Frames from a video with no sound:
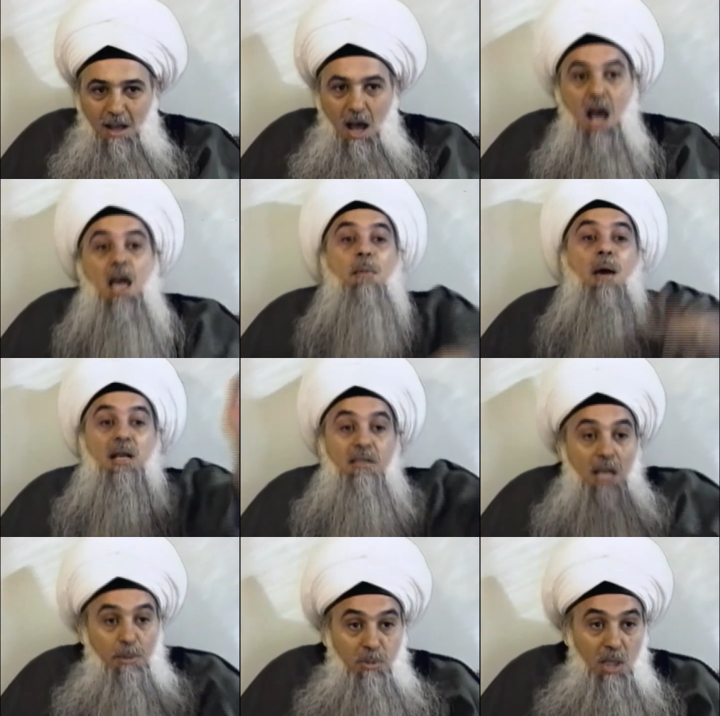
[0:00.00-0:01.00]
I am
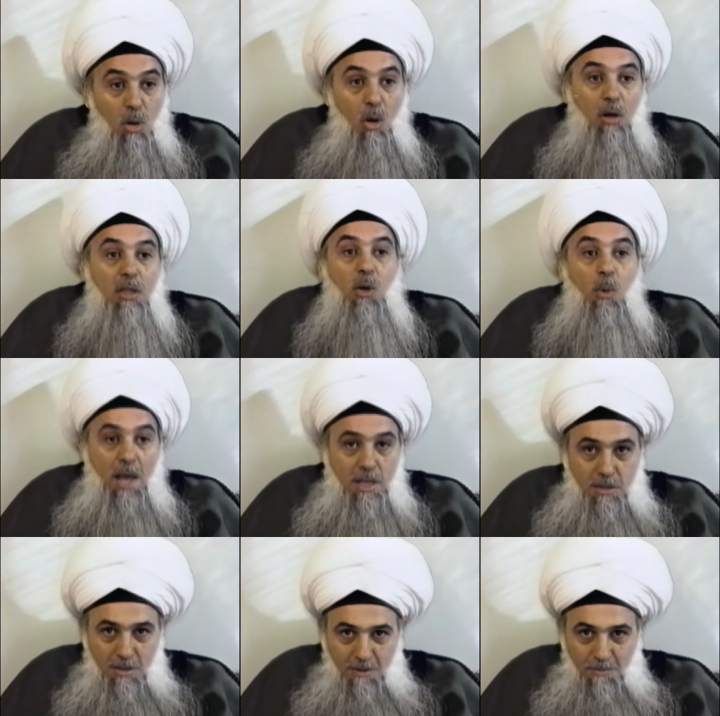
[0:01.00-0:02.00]
accepting all the
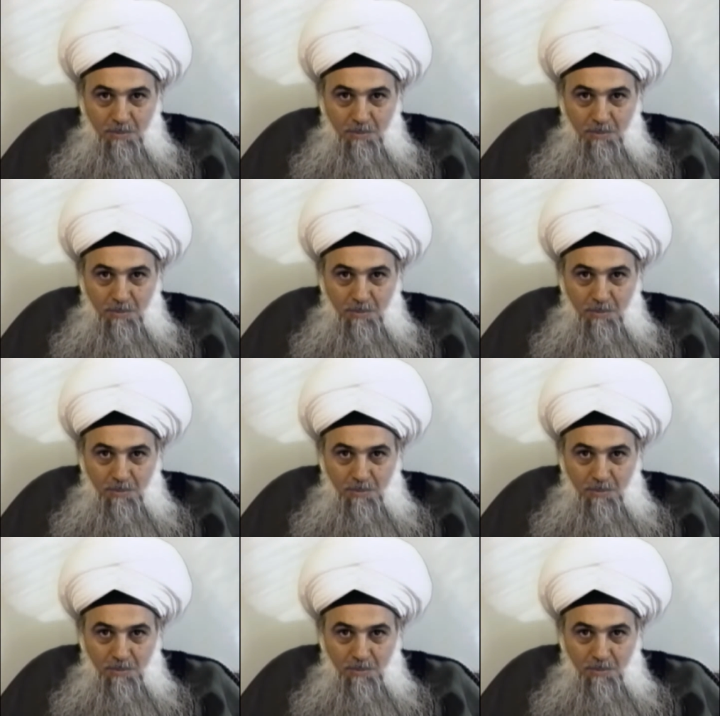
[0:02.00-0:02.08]
ways.